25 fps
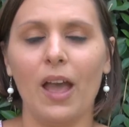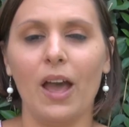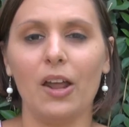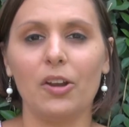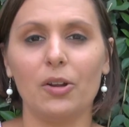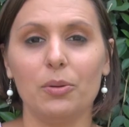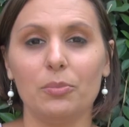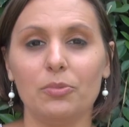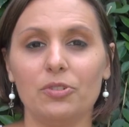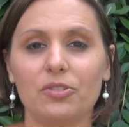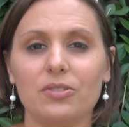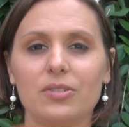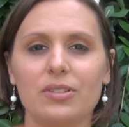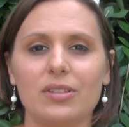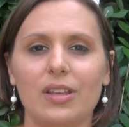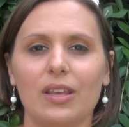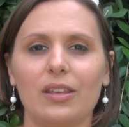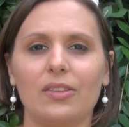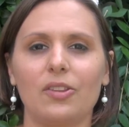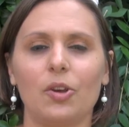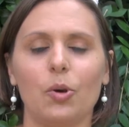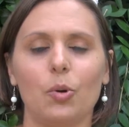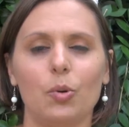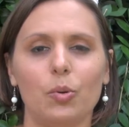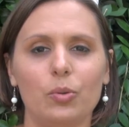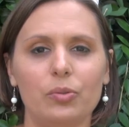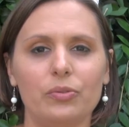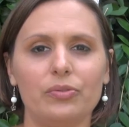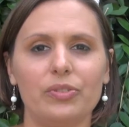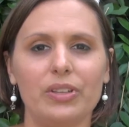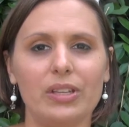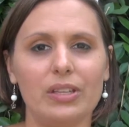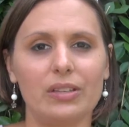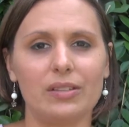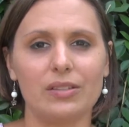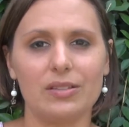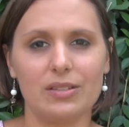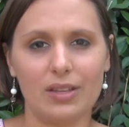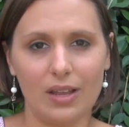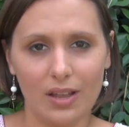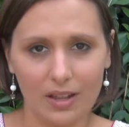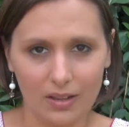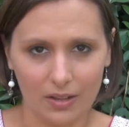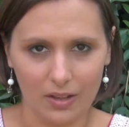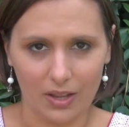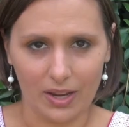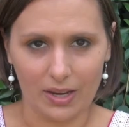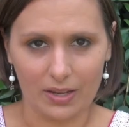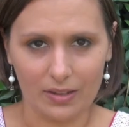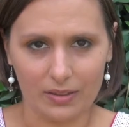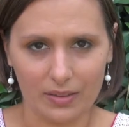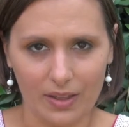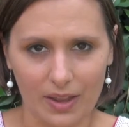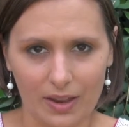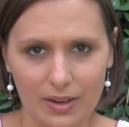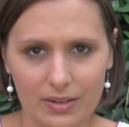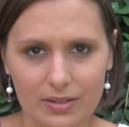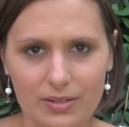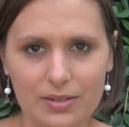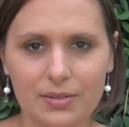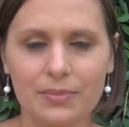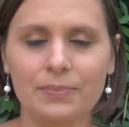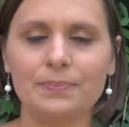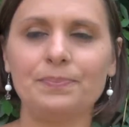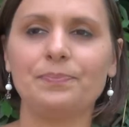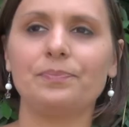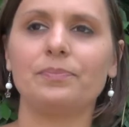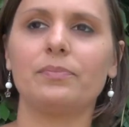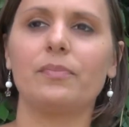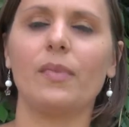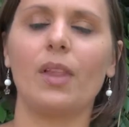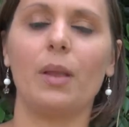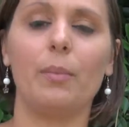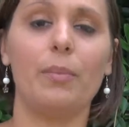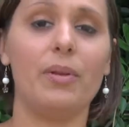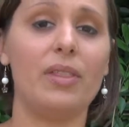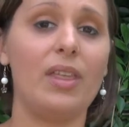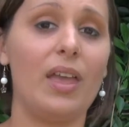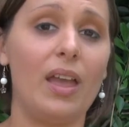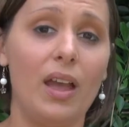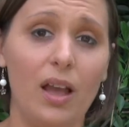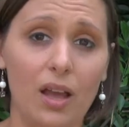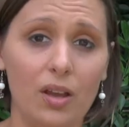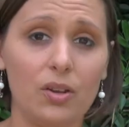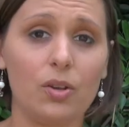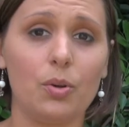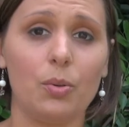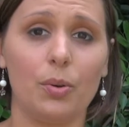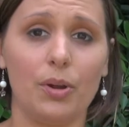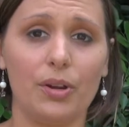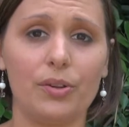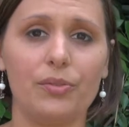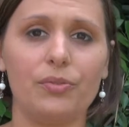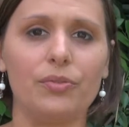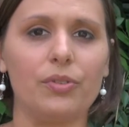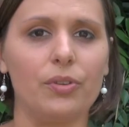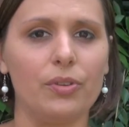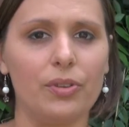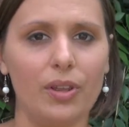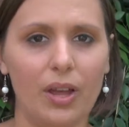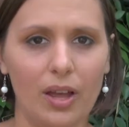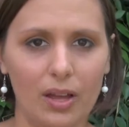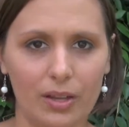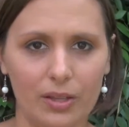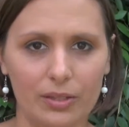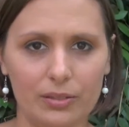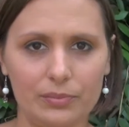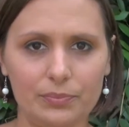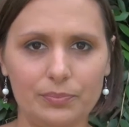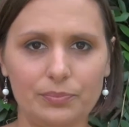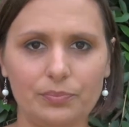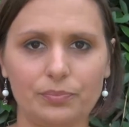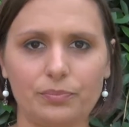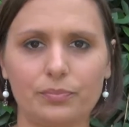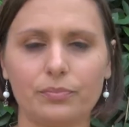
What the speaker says: And I'm not saying that all vegans are like that, but there are quite a few that are.